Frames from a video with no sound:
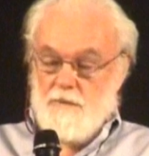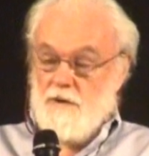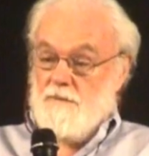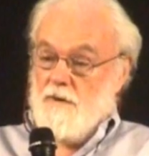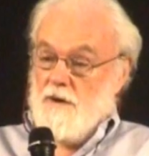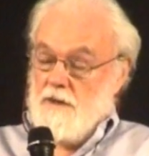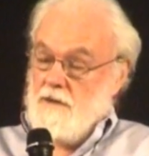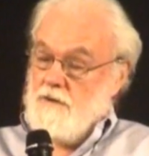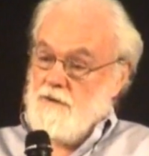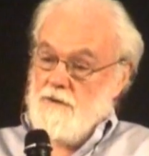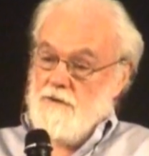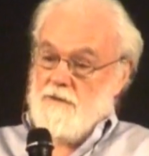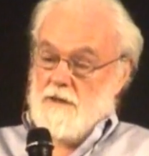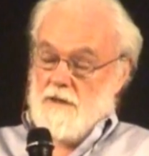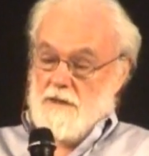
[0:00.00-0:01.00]
Put very
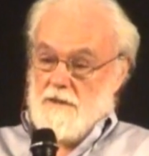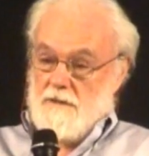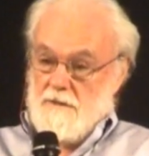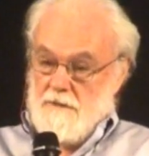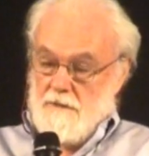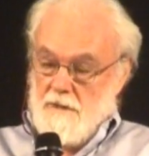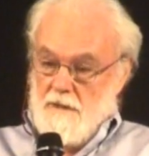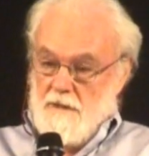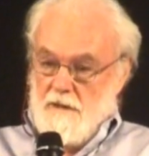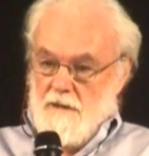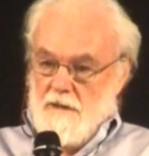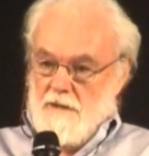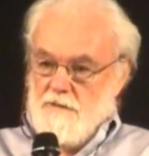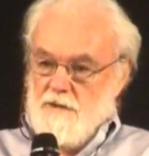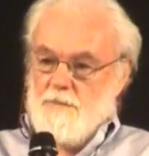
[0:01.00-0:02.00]
crudely,
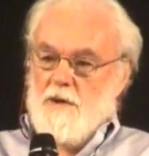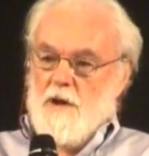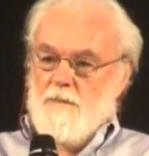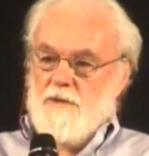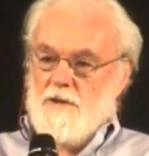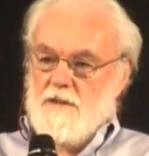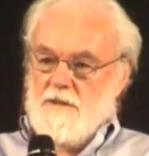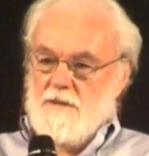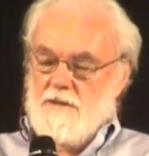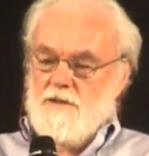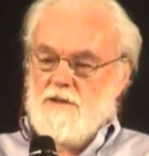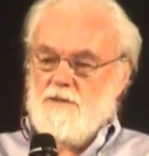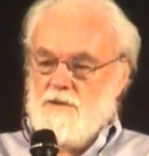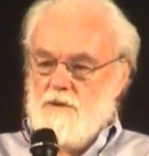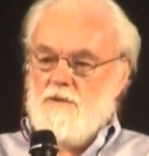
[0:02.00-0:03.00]
the
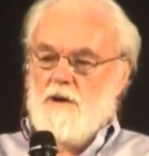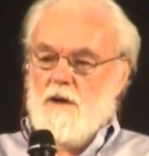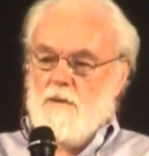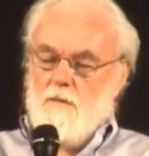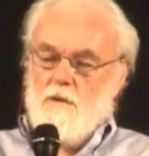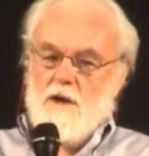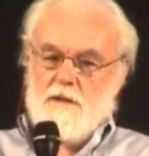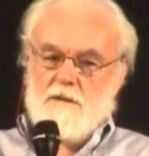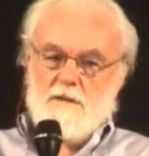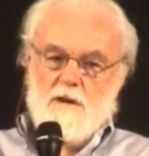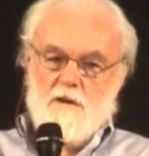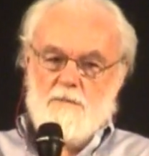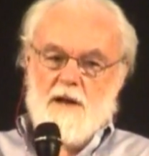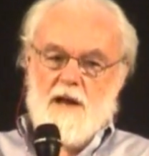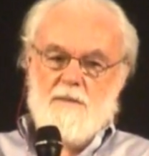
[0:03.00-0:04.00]
Republicans do not want
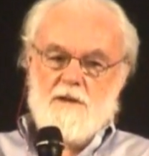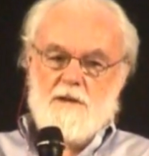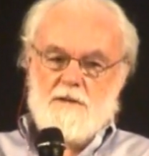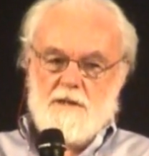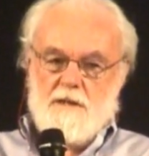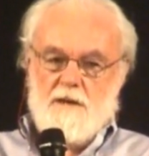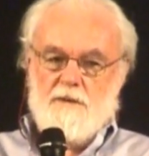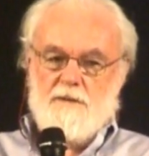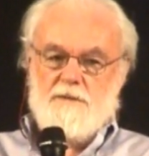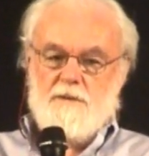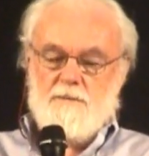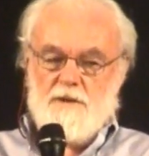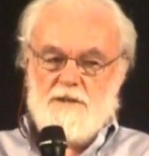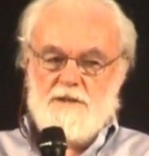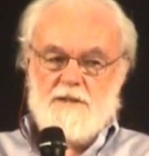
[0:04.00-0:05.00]
Obama to go
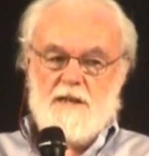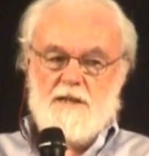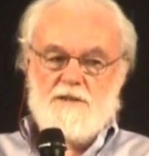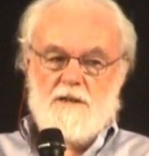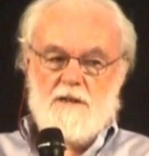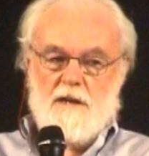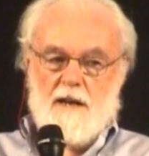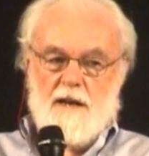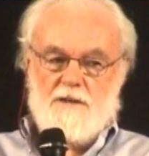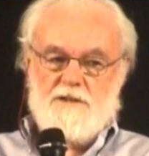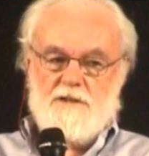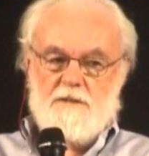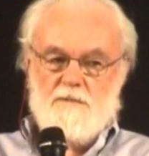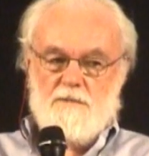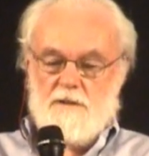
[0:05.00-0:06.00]
into a presidential
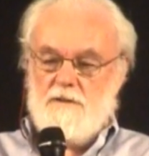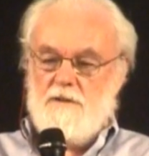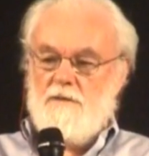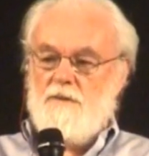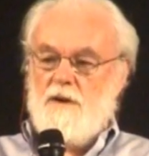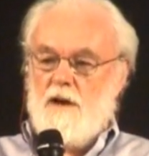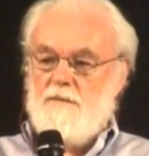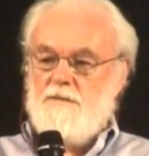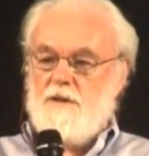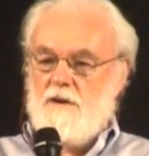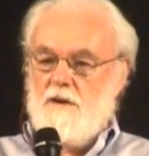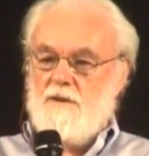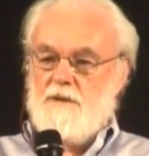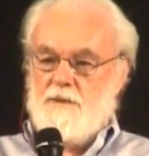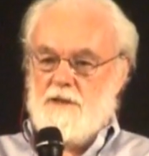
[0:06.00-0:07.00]
election with a revived
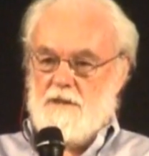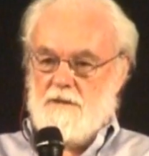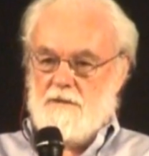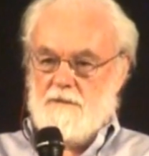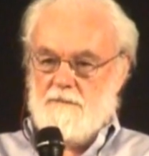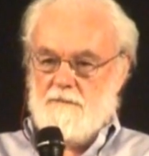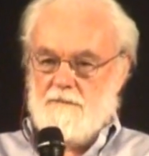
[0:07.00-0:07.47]
economy.